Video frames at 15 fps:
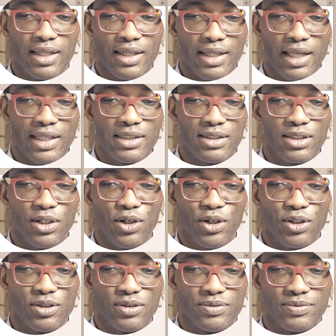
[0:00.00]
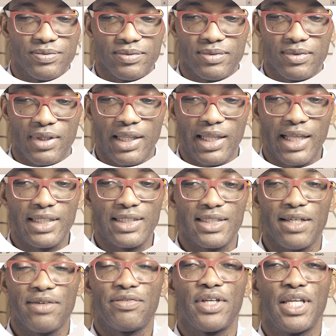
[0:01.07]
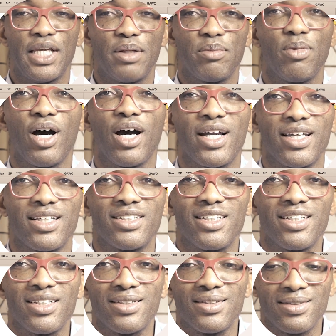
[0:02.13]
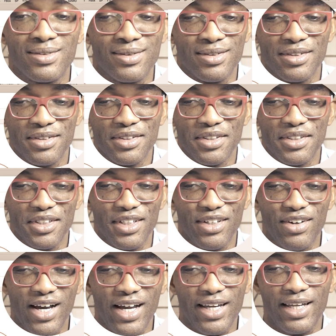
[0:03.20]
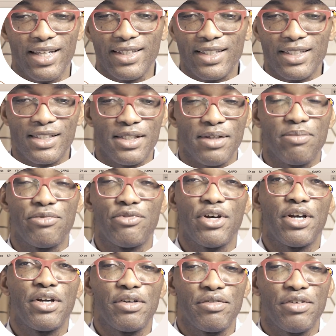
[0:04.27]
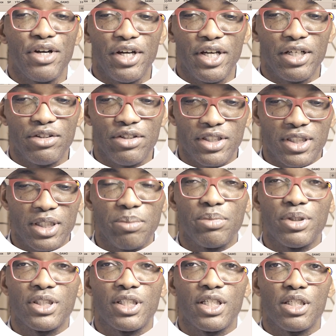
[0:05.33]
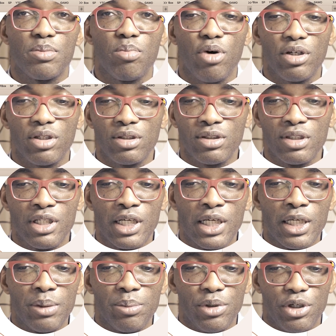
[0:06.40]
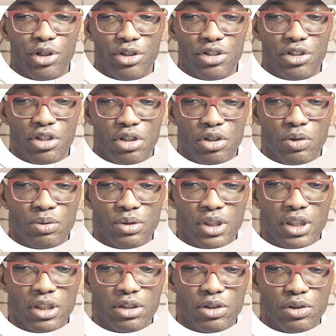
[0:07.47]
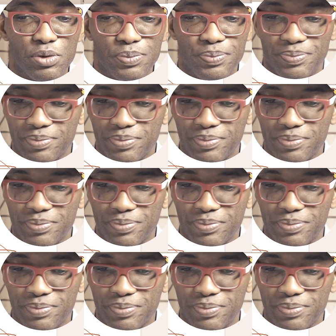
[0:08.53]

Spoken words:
That's all. That's affiliate marketing. Alright, and this is a very, very interesting business model because you don't need to